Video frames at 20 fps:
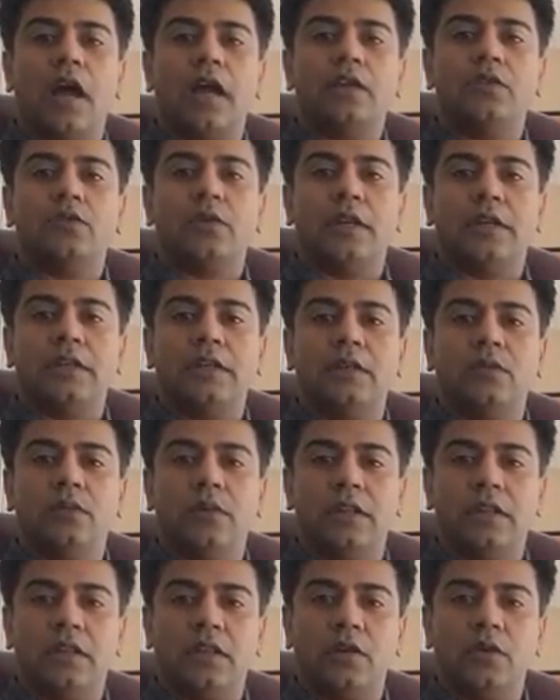I-20
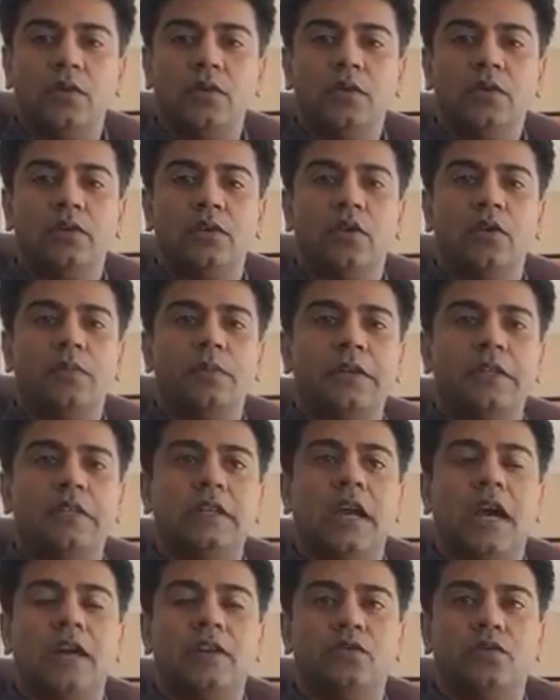with you, your OPT
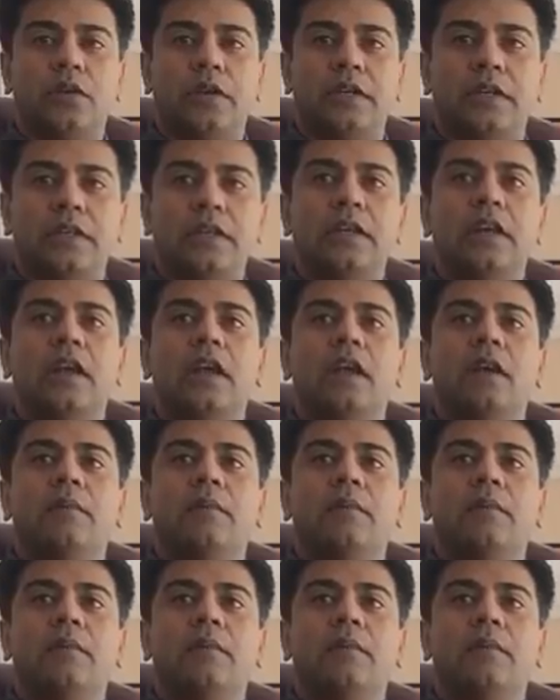I-20,